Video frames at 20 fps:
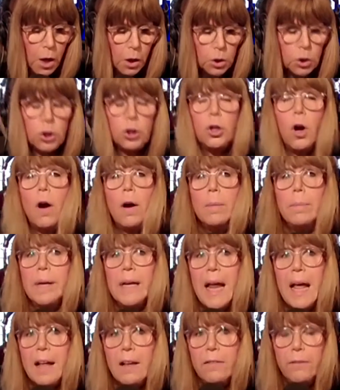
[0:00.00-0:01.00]

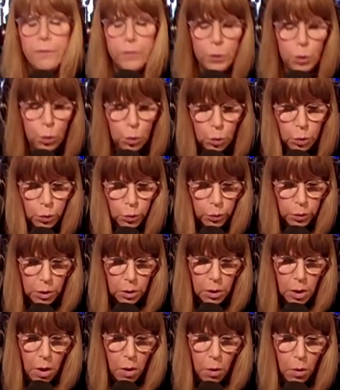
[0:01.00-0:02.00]
Charbonnet
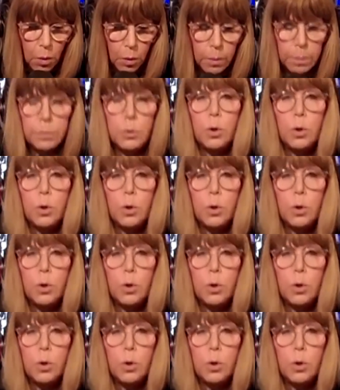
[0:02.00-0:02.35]
Funeral Home